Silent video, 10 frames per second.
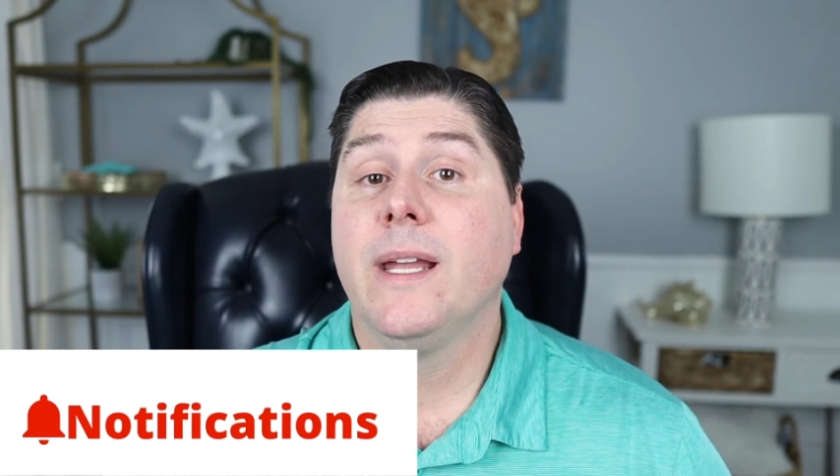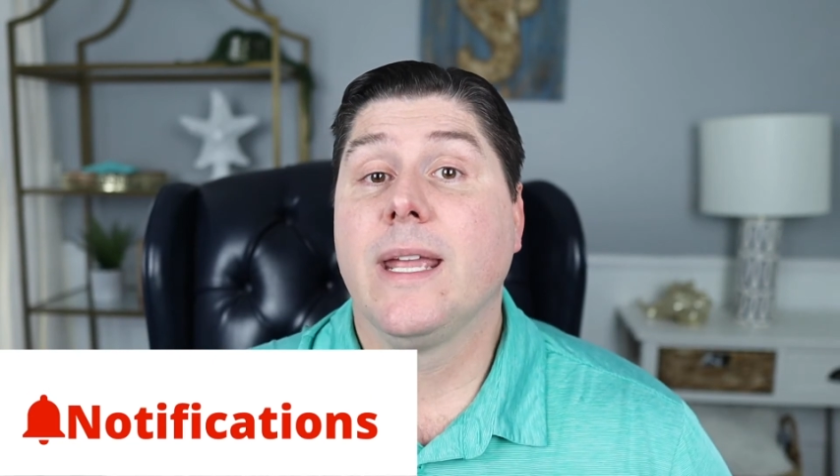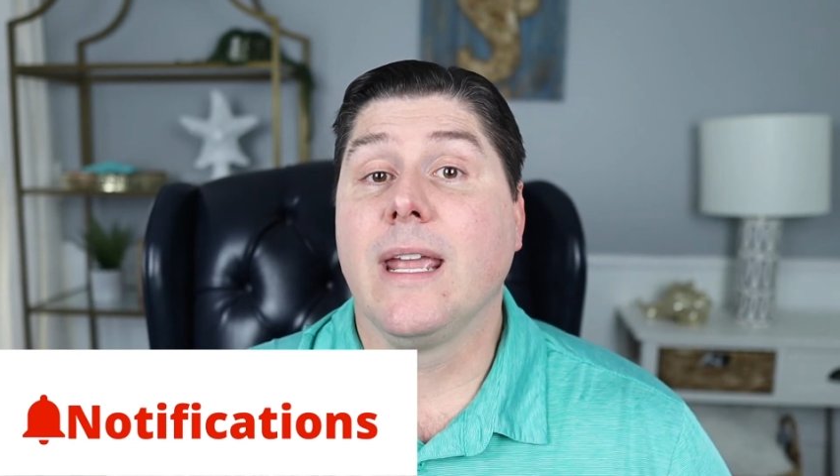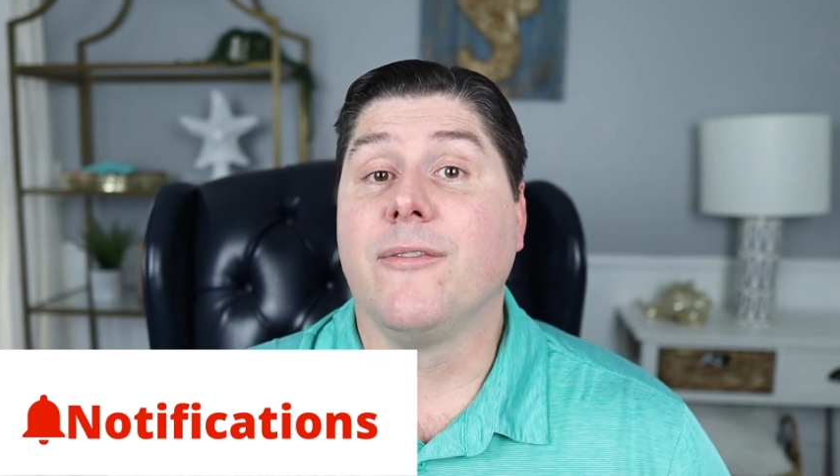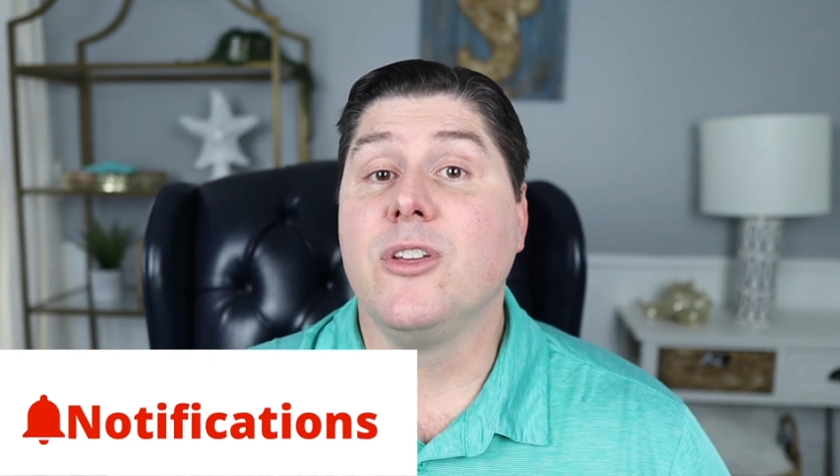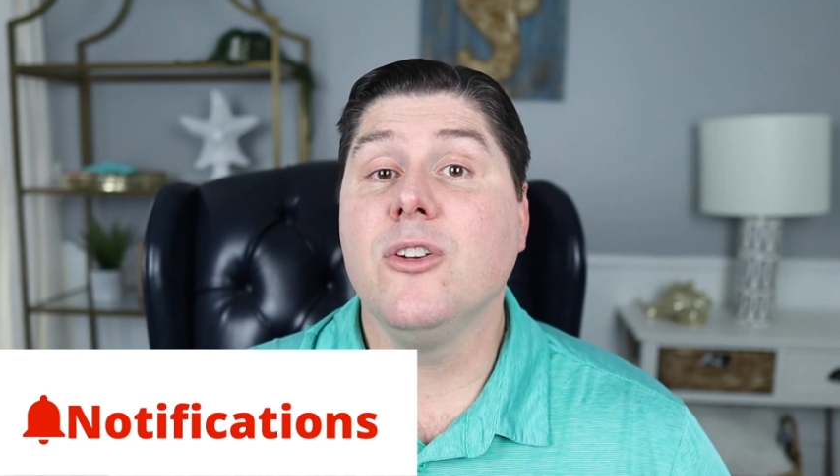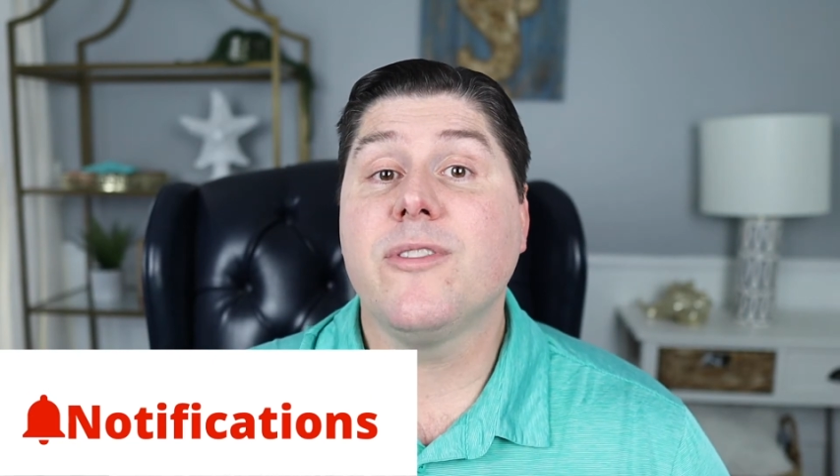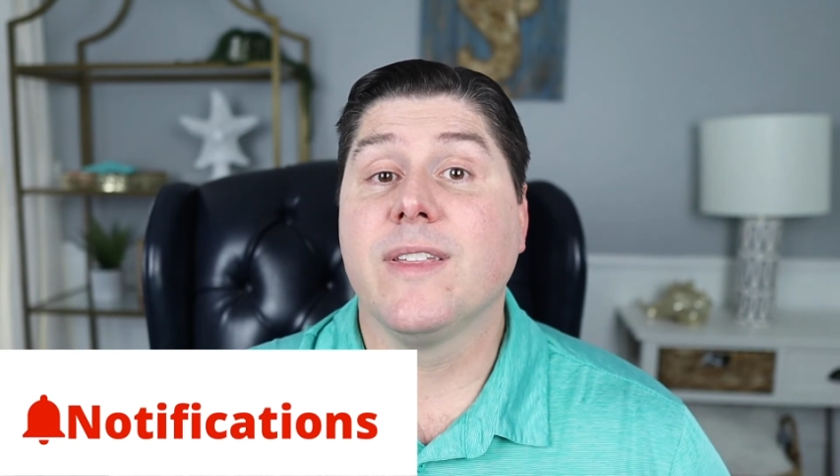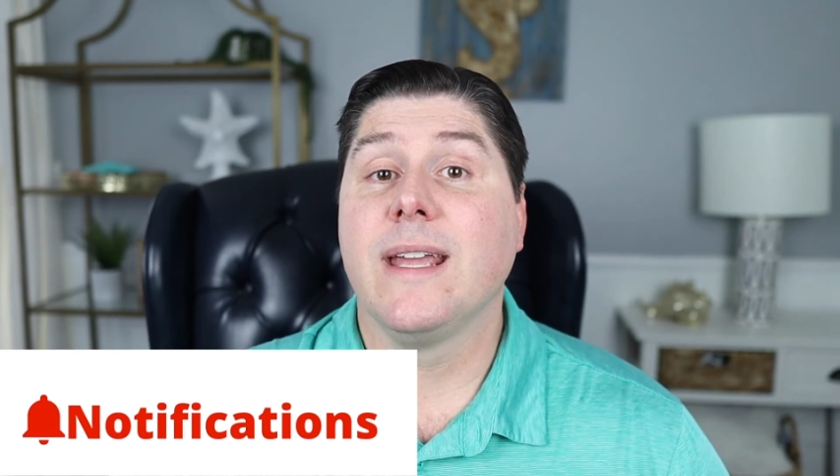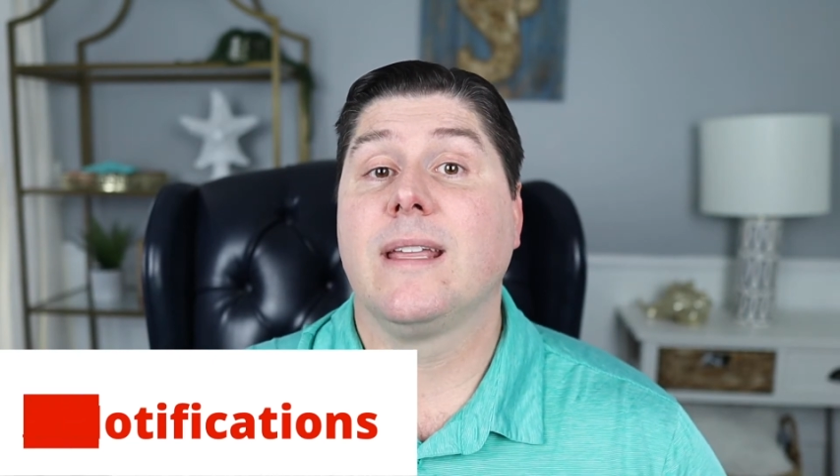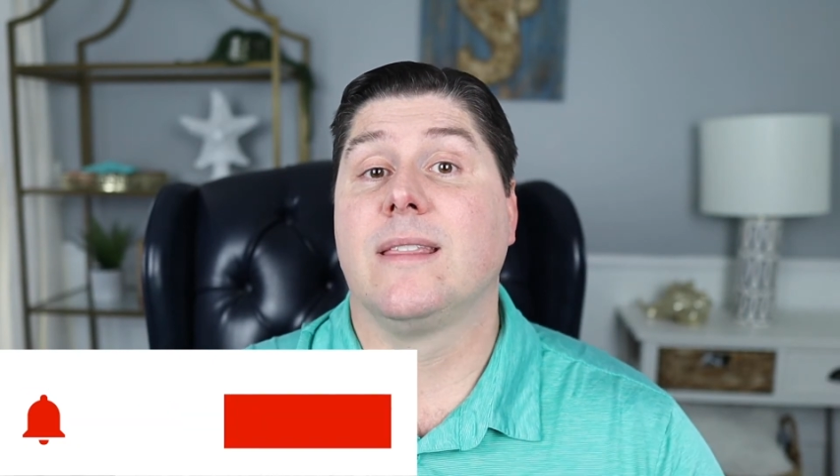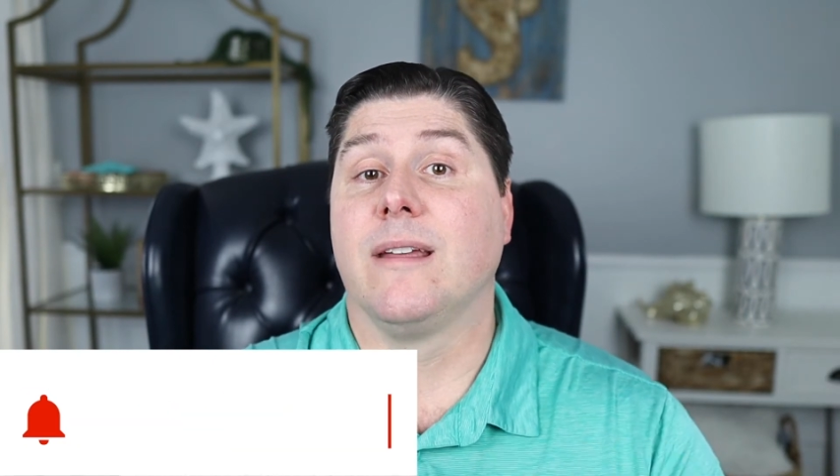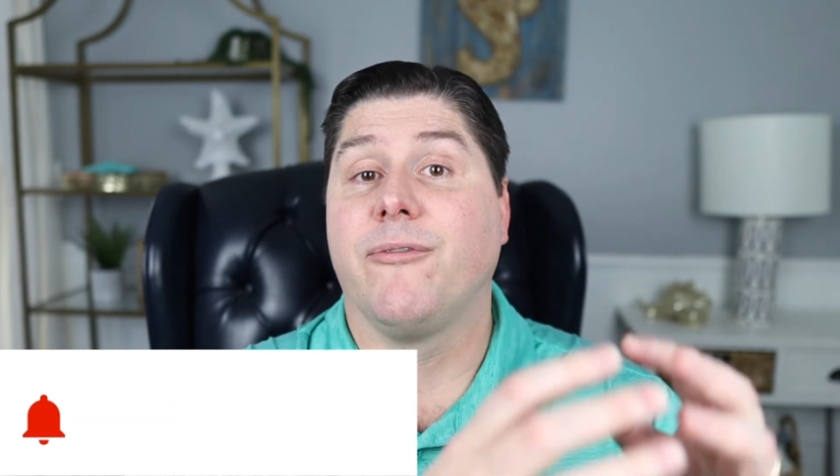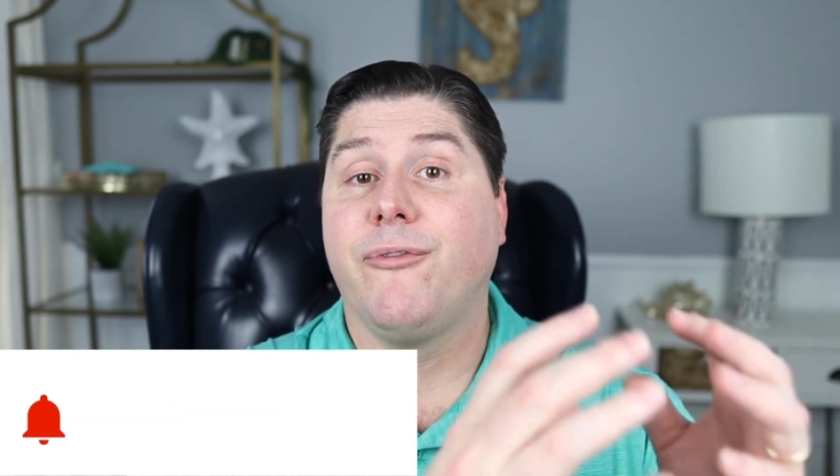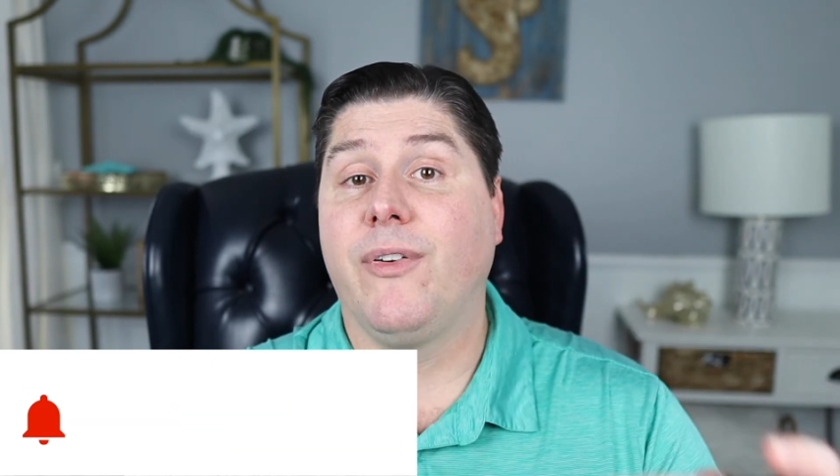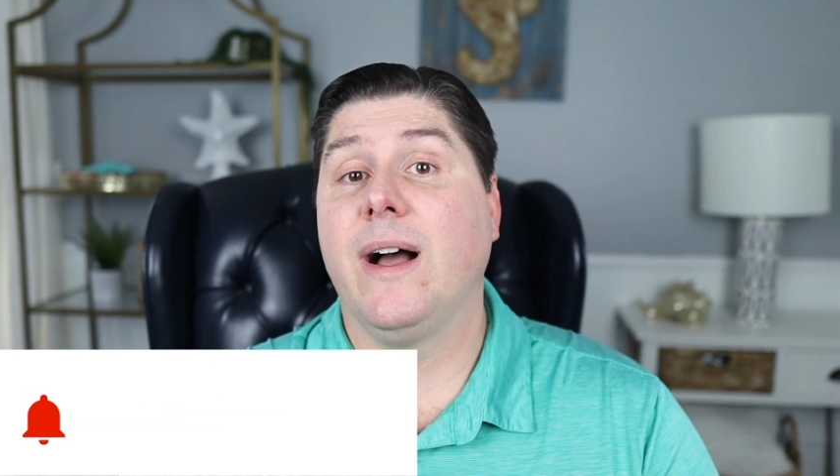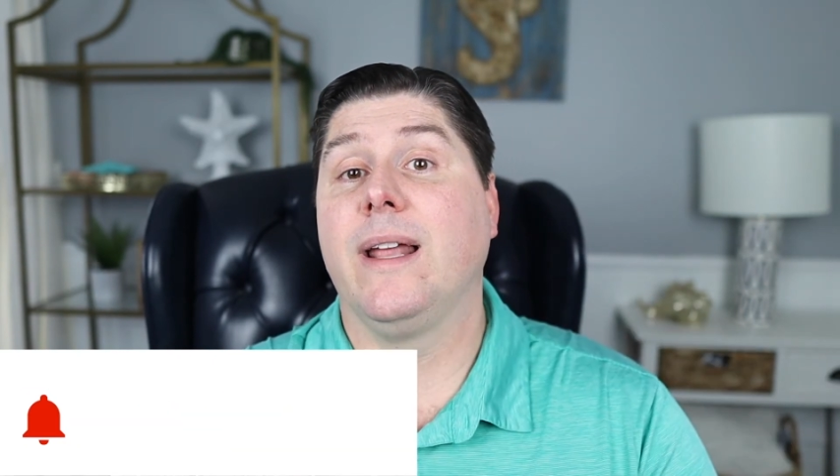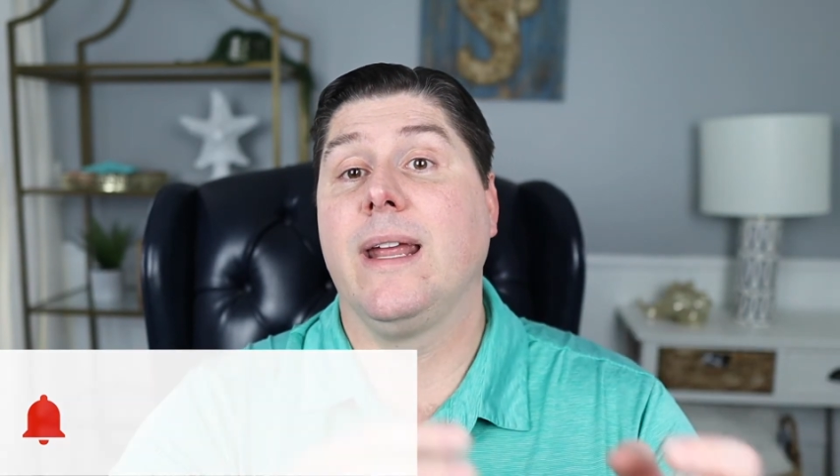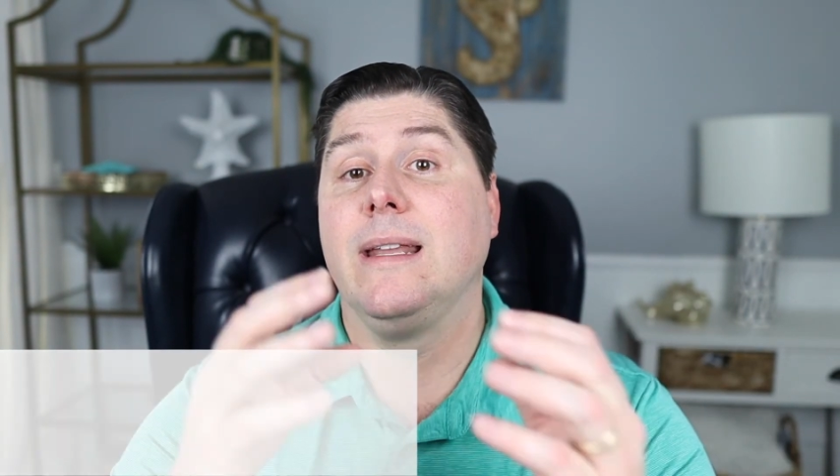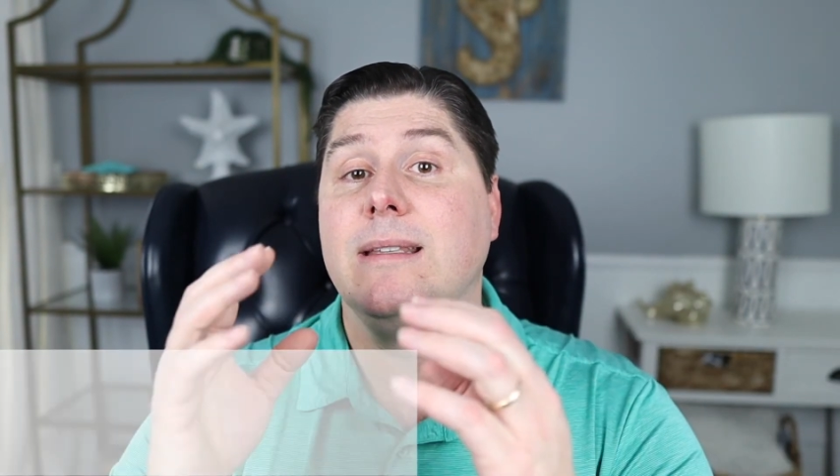If you think that
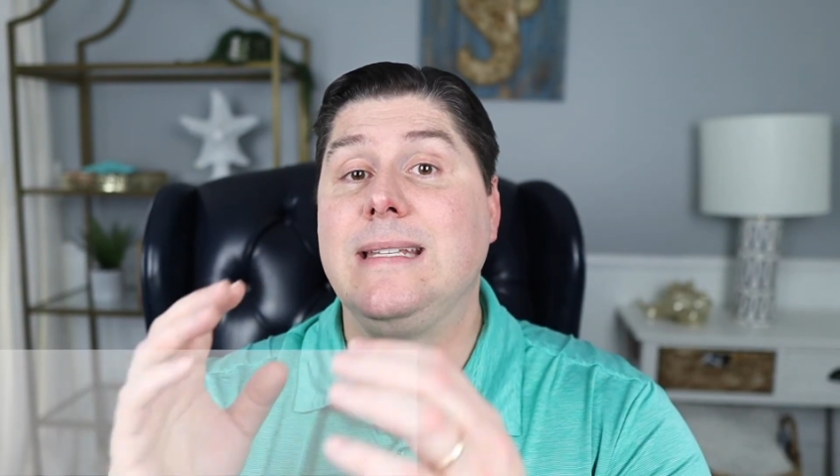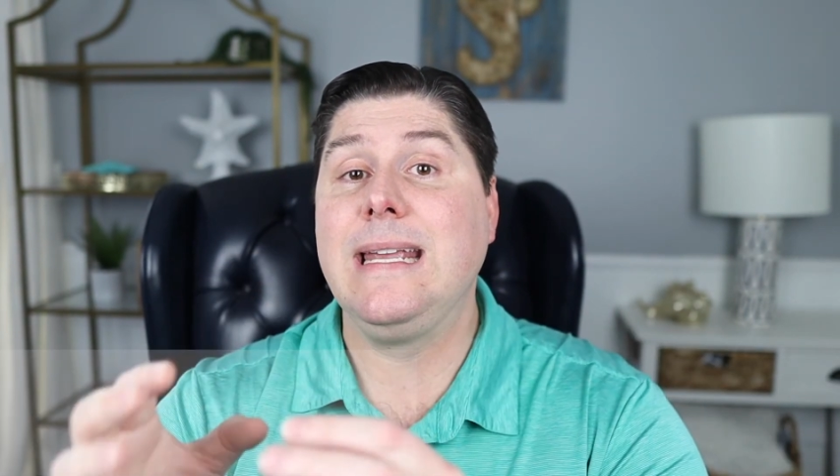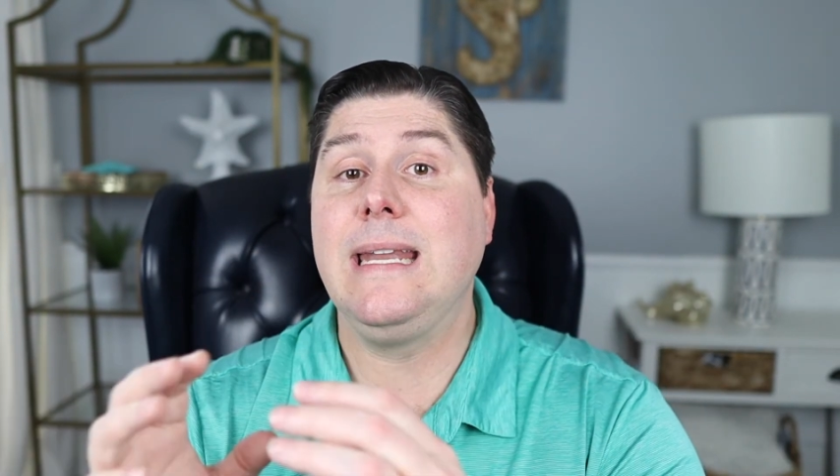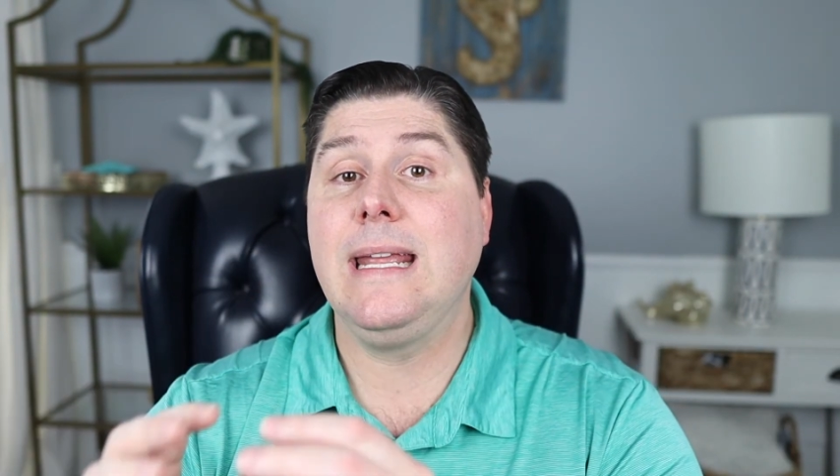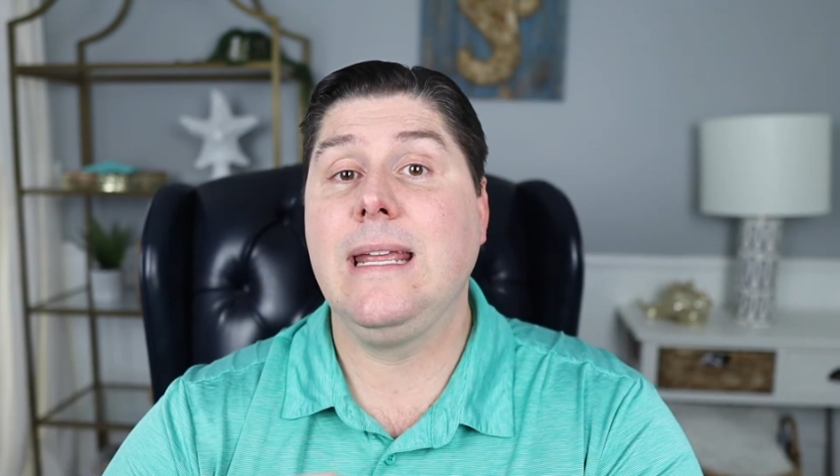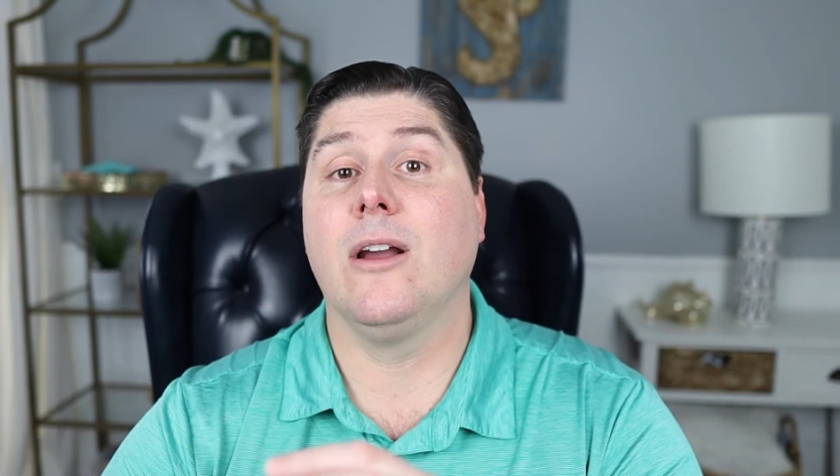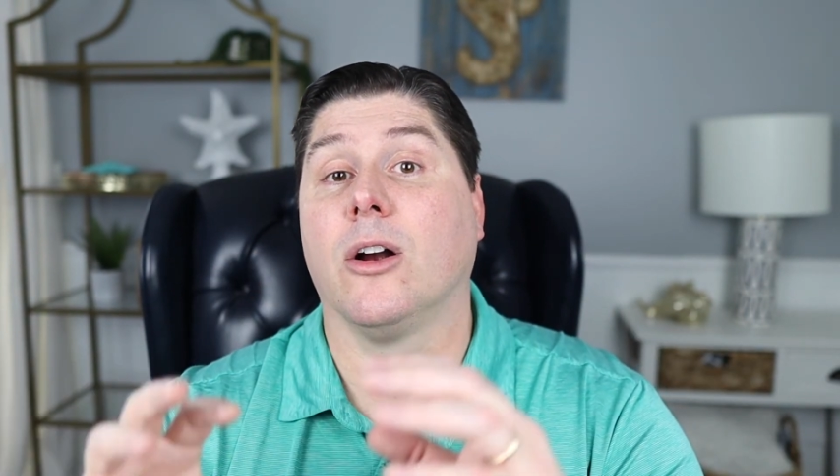FUD and DD